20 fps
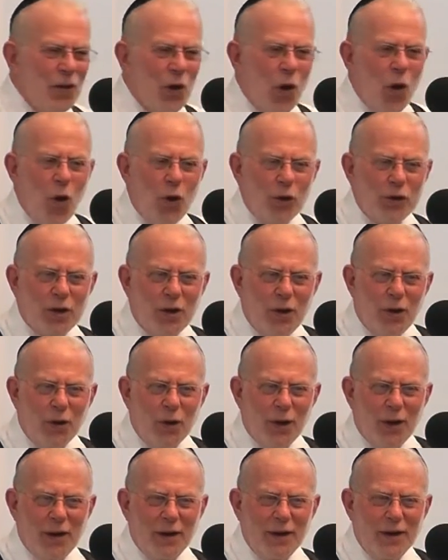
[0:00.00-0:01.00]
The whole
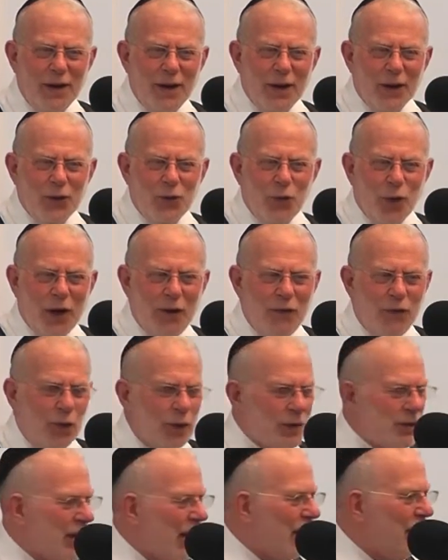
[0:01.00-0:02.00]
Torah,
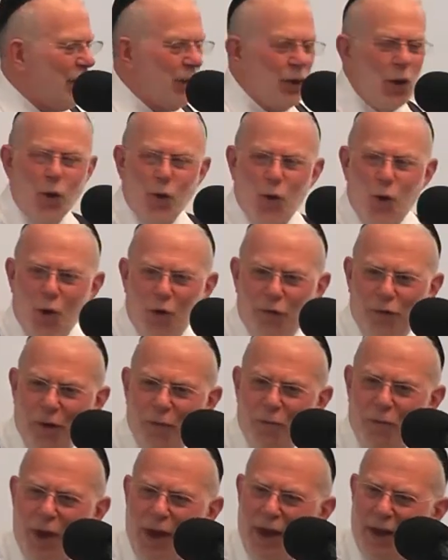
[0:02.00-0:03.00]
24-7, no
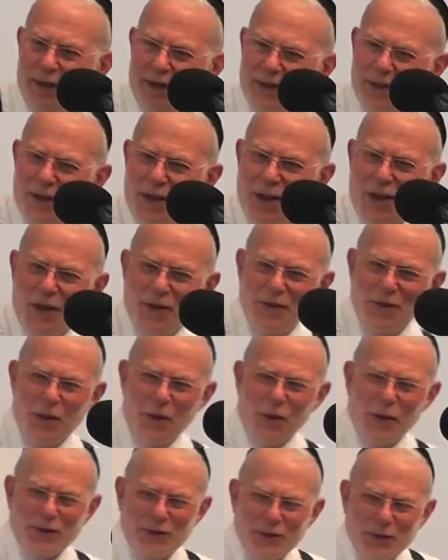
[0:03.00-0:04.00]
coffee breaks,
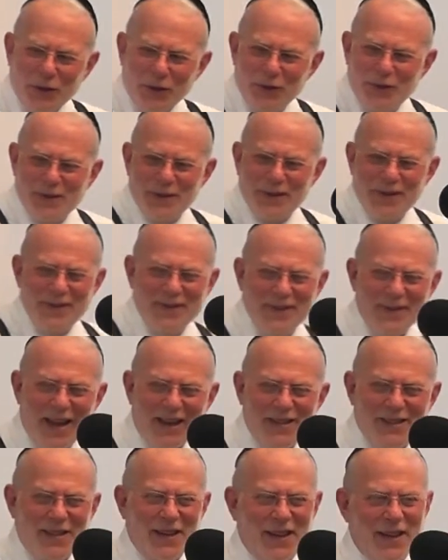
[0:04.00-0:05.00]
no excuses,
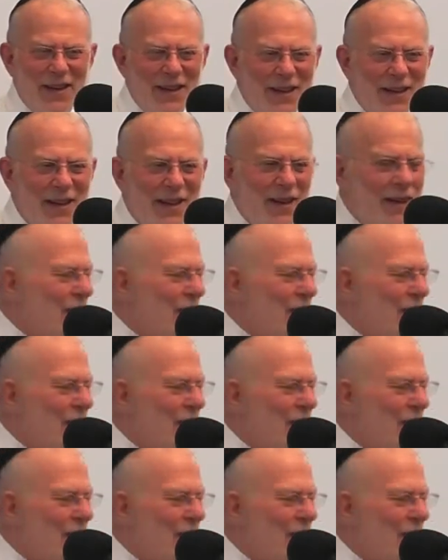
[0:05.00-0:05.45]
that's it.